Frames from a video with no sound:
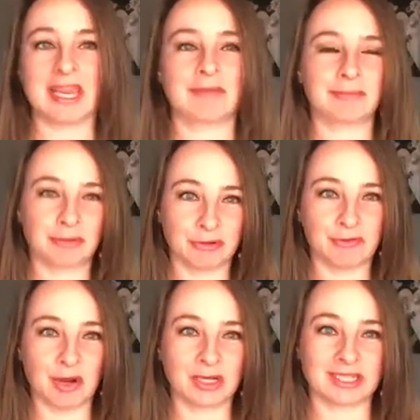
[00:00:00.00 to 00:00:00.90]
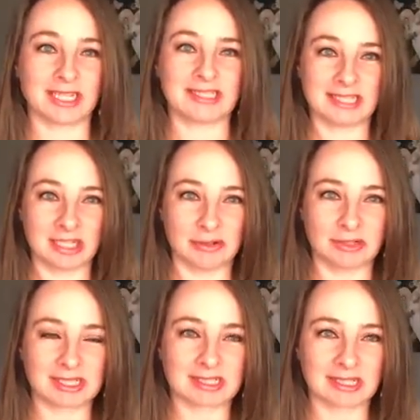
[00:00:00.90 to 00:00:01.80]
improve on
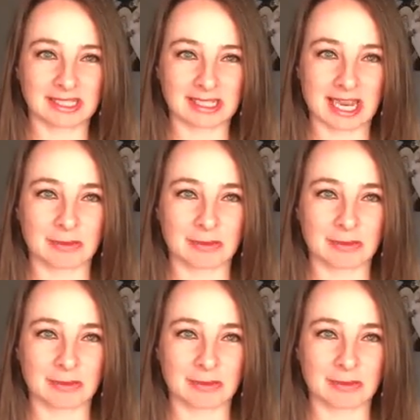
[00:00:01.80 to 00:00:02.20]
continuously,